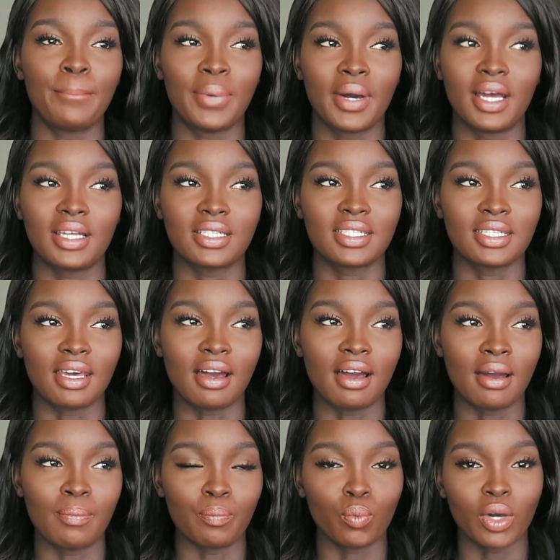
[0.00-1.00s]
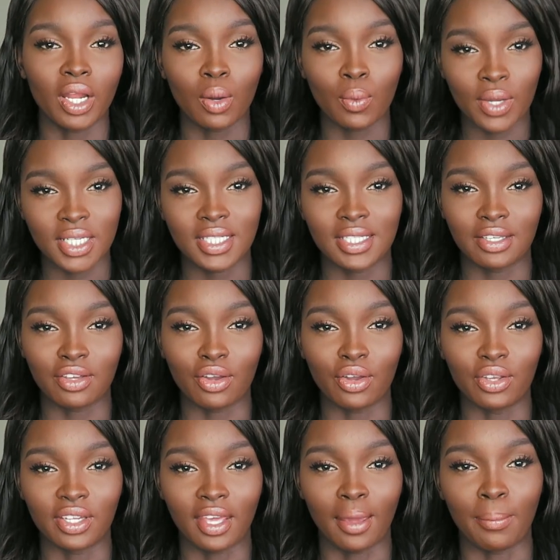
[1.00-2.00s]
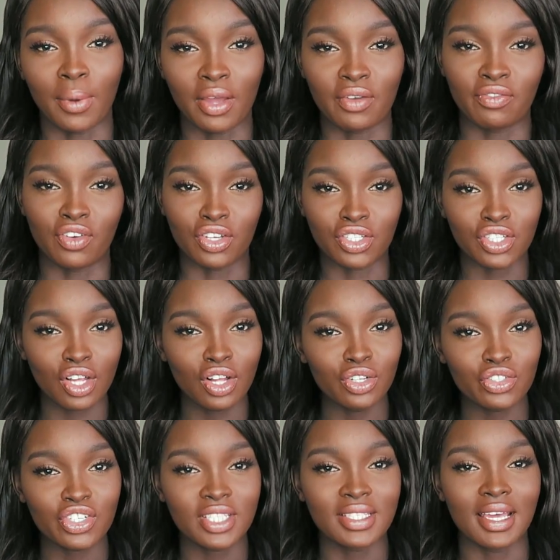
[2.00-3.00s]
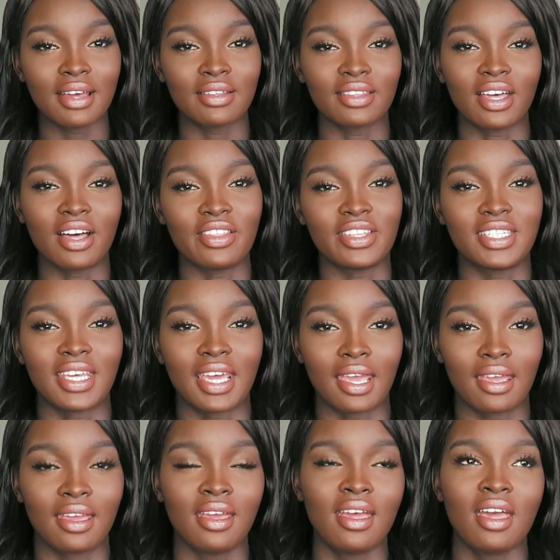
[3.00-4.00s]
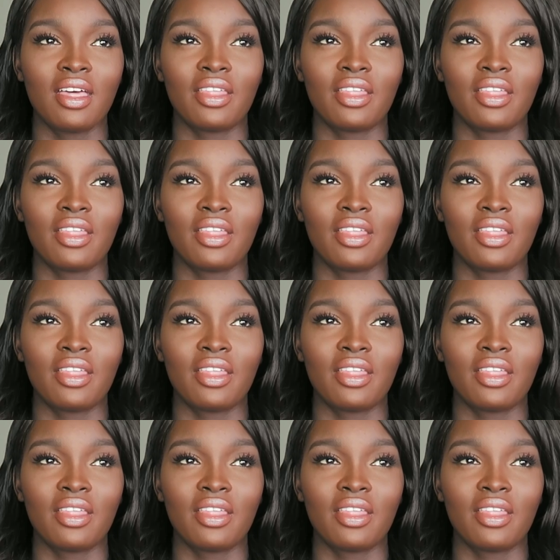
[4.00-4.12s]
But when I went to go and get my first ultrasound the other day,